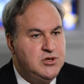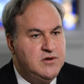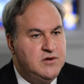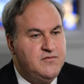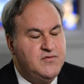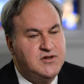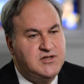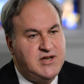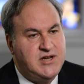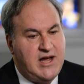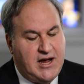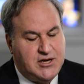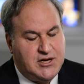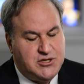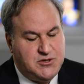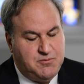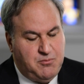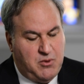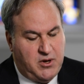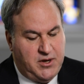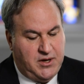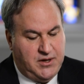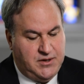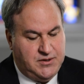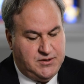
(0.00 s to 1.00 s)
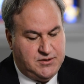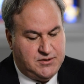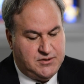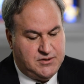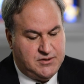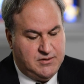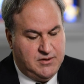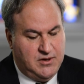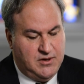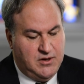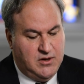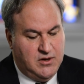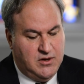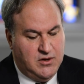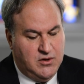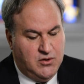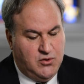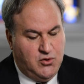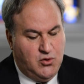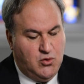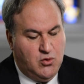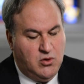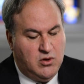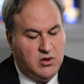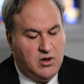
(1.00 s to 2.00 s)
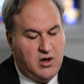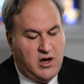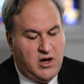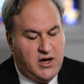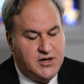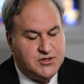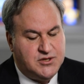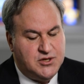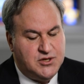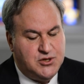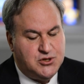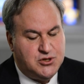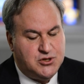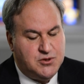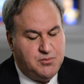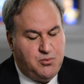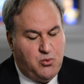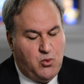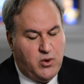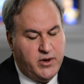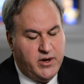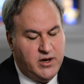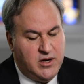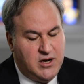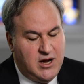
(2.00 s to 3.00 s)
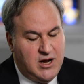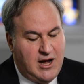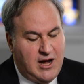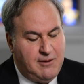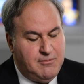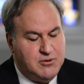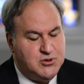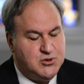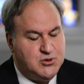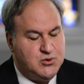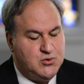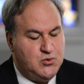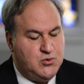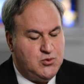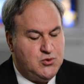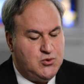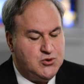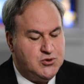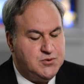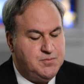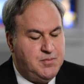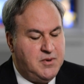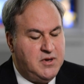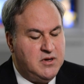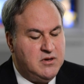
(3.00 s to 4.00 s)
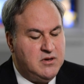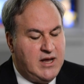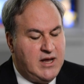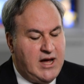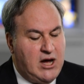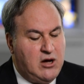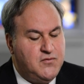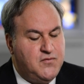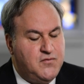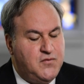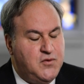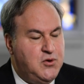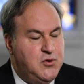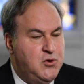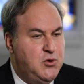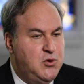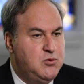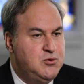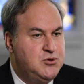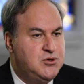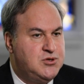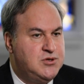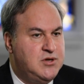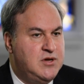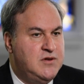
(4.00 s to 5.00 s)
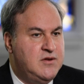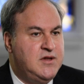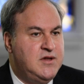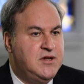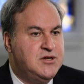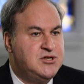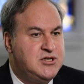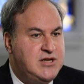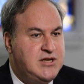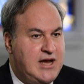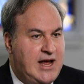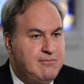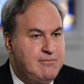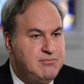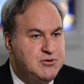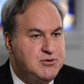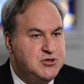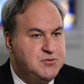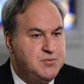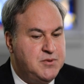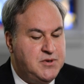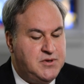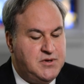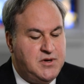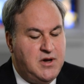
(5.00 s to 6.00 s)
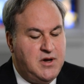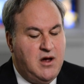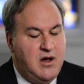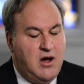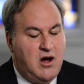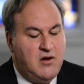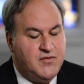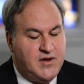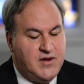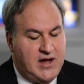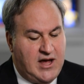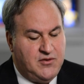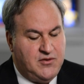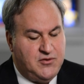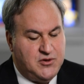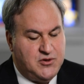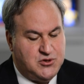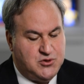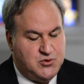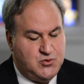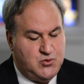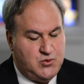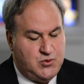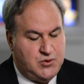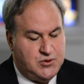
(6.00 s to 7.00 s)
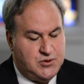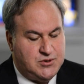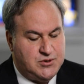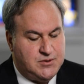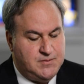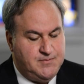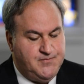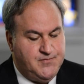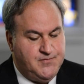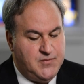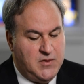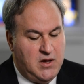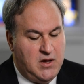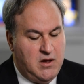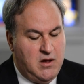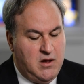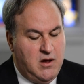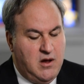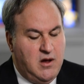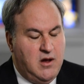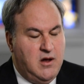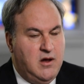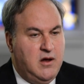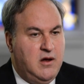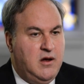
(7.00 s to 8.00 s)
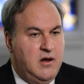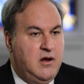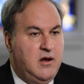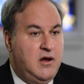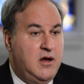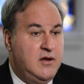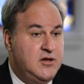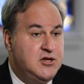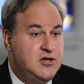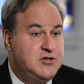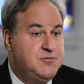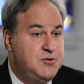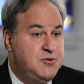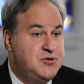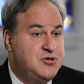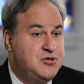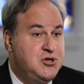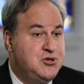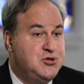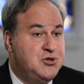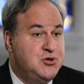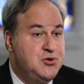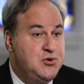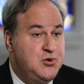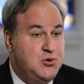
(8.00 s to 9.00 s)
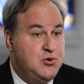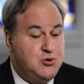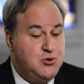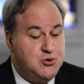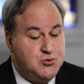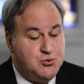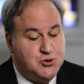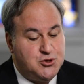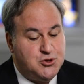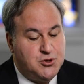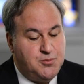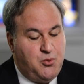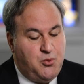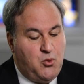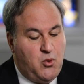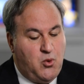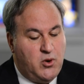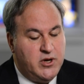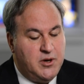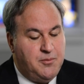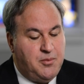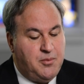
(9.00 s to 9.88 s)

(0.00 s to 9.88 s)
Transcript: of the tax monies utilized in supporting common schools be allowed for use in the establishment of Catholic schools. In this position, Hughes was supported